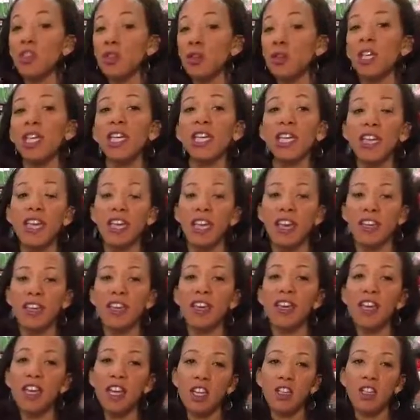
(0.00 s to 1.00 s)
you can
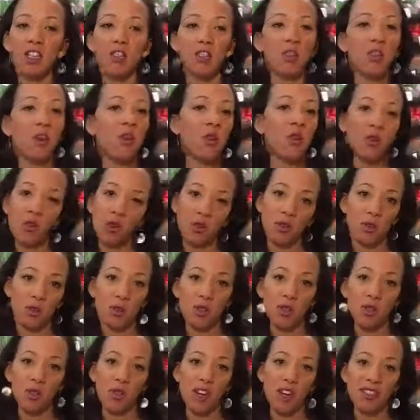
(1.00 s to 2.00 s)
get in your local
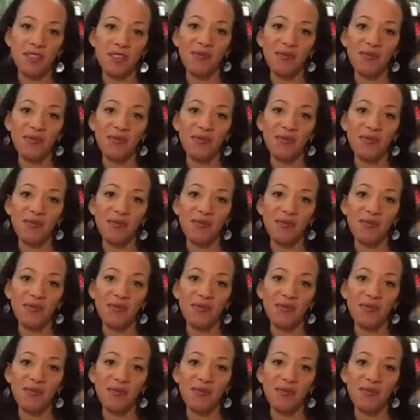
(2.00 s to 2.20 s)
grocery store.